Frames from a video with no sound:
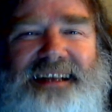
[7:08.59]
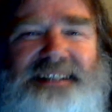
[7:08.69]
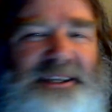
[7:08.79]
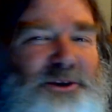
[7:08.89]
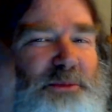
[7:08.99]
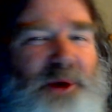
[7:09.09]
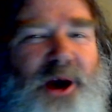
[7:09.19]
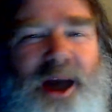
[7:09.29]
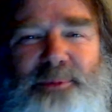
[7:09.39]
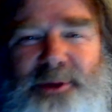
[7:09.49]
glitter
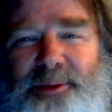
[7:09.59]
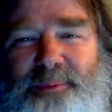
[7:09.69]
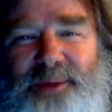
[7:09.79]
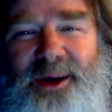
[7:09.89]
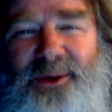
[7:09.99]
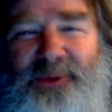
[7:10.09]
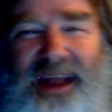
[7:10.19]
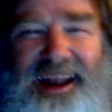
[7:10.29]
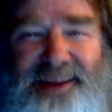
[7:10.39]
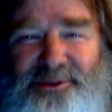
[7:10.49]
bomb them,
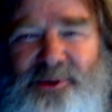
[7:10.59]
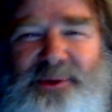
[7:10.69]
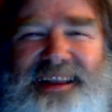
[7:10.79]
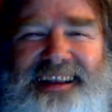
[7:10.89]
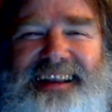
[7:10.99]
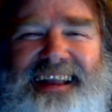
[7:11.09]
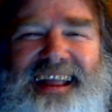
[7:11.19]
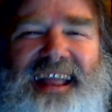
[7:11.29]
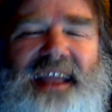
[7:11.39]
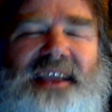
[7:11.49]
whatever. We can,
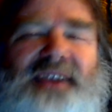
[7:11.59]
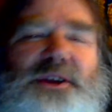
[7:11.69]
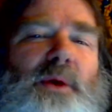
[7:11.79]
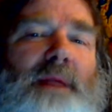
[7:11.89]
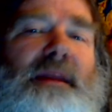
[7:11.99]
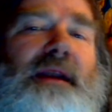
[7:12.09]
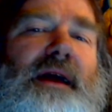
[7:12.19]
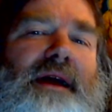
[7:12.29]
you know what I mean?